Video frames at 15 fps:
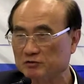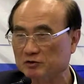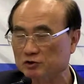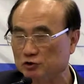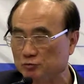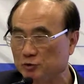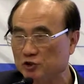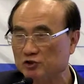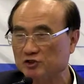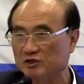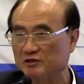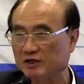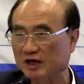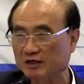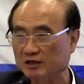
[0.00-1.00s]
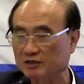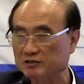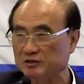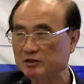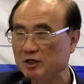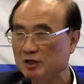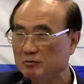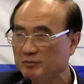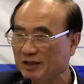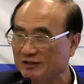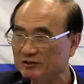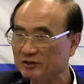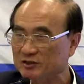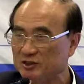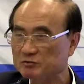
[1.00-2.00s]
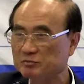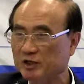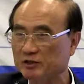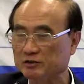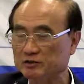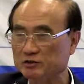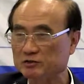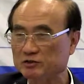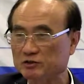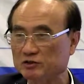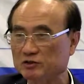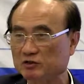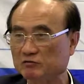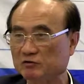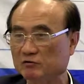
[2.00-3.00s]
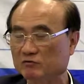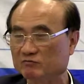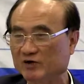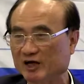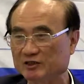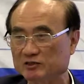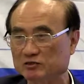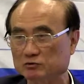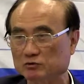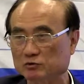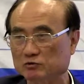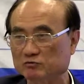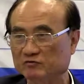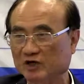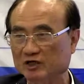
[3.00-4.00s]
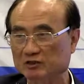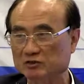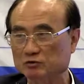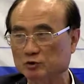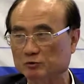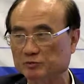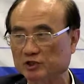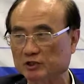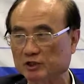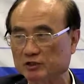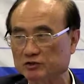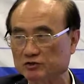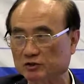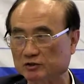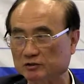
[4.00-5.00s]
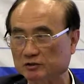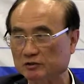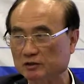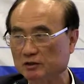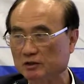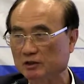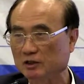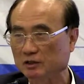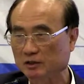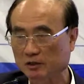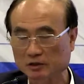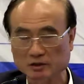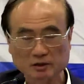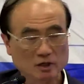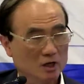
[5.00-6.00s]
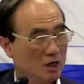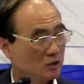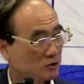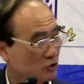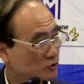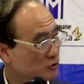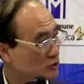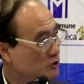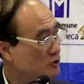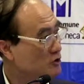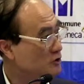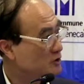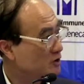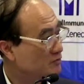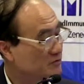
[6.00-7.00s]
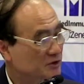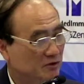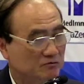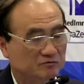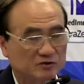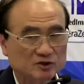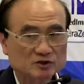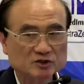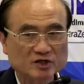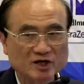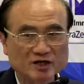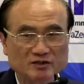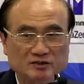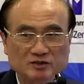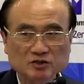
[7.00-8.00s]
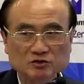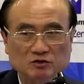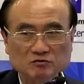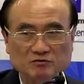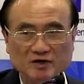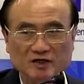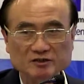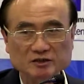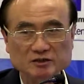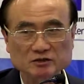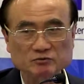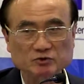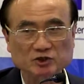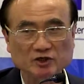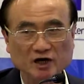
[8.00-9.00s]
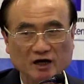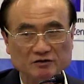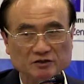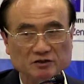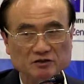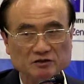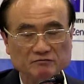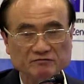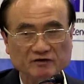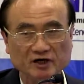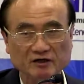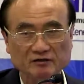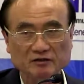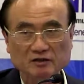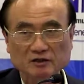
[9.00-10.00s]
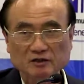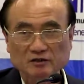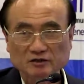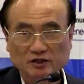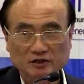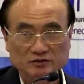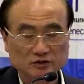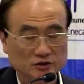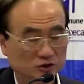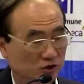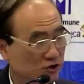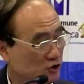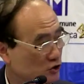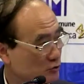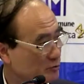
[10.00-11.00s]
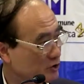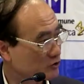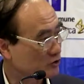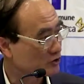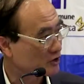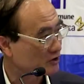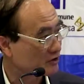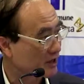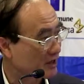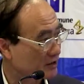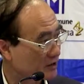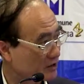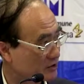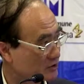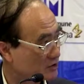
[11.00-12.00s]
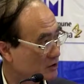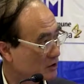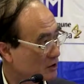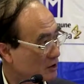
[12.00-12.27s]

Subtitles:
ubiquitin ligase participates in the virus replication. Okay. So this is the first ancillary factors we identified. There is each ubiquitin ligase.